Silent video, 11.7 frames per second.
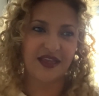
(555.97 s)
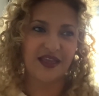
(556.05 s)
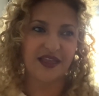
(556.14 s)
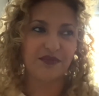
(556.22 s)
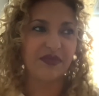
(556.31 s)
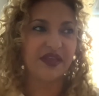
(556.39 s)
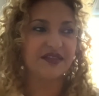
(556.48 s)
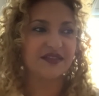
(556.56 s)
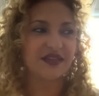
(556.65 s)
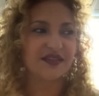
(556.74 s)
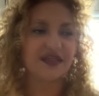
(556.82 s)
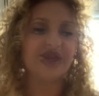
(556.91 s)
it makes
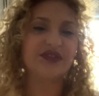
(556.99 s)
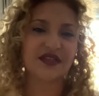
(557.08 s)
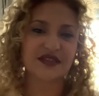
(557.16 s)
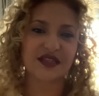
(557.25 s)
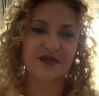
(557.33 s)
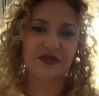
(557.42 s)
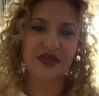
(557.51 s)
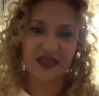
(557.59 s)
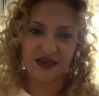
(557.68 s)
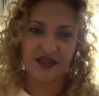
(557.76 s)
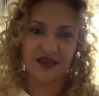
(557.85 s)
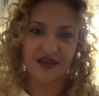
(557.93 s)
us, gives us a
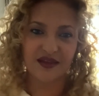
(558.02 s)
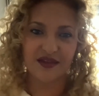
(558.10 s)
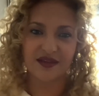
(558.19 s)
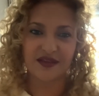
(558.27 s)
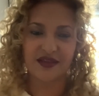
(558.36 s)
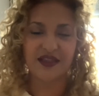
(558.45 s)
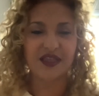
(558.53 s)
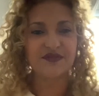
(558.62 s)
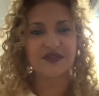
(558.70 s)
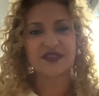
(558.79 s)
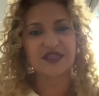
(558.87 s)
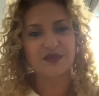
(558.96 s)
meaning. It gives
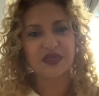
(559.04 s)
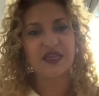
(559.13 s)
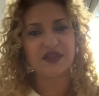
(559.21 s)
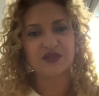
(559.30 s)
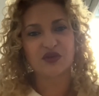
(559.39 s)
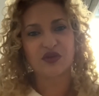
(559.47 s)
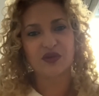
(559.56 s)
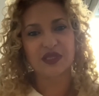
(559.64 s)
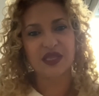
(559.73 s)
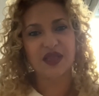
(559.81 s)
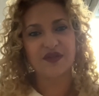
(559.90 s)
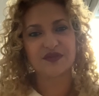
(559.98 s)
us a meaning to our
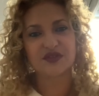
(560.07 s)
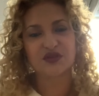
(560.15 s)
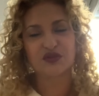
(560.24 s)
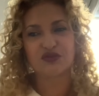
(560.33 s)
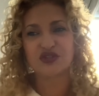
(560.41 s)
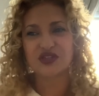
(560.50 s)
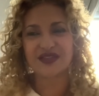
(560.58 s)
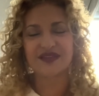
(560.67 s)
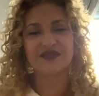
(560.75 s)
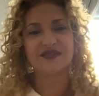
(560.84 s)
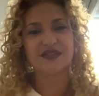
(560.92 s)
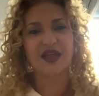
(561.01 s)
lives. So to shut
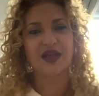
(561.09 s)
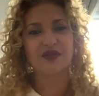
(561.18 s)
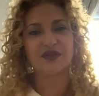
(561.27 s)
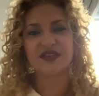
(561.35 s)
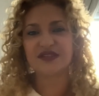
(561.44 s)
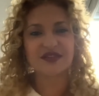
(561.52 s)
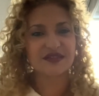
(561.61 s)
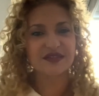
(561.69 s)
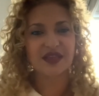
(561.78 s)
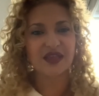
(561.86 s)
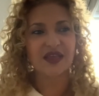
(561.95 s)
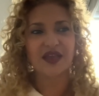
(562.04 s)
it down, this is
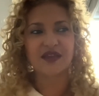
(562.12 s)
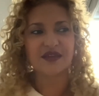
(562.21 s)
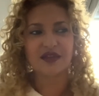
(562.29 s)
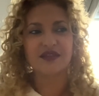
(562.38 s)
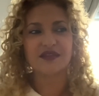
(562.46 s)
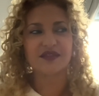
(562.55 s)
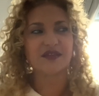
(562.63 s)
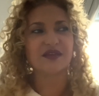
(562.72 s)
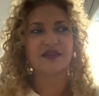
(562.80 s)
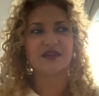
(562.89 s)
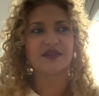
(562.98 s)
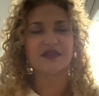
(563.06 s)
not
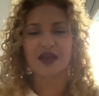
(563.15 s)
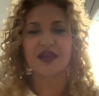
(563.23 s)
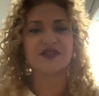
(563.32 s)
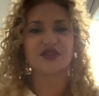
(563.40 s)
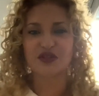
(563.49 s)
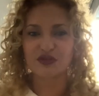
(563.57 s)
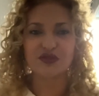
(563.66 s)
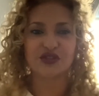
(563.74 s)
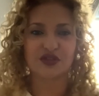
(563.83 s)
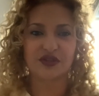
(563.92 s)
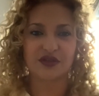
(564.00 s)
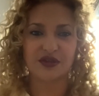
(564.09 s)
the right
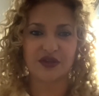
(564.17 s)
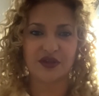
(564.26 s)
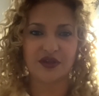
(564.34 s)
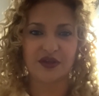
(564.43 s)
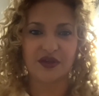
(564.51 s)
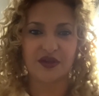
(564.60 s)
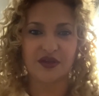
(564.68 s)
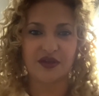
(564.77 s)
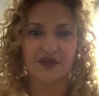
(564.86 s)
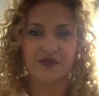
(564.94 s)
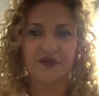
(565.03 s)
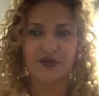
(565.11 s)
solution
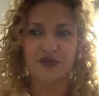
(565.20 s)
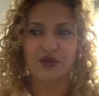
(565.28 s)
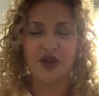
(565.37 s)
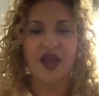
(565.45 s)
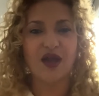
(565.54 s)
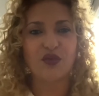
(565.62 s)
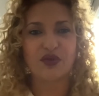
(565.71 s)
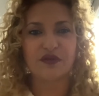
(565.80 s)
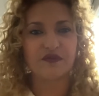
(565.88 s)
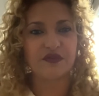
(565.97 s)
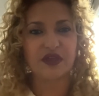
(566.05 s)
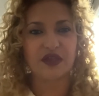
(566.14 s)
for how we
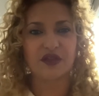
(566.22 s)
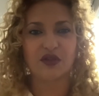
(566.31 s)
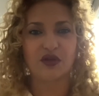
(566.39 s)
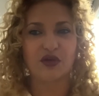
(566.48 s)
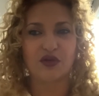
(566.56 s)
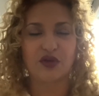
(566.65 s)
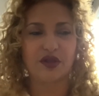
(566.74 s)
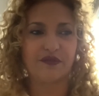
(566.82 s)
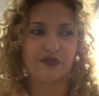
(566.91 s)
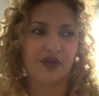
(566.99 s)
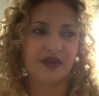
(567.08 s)
feel, or if we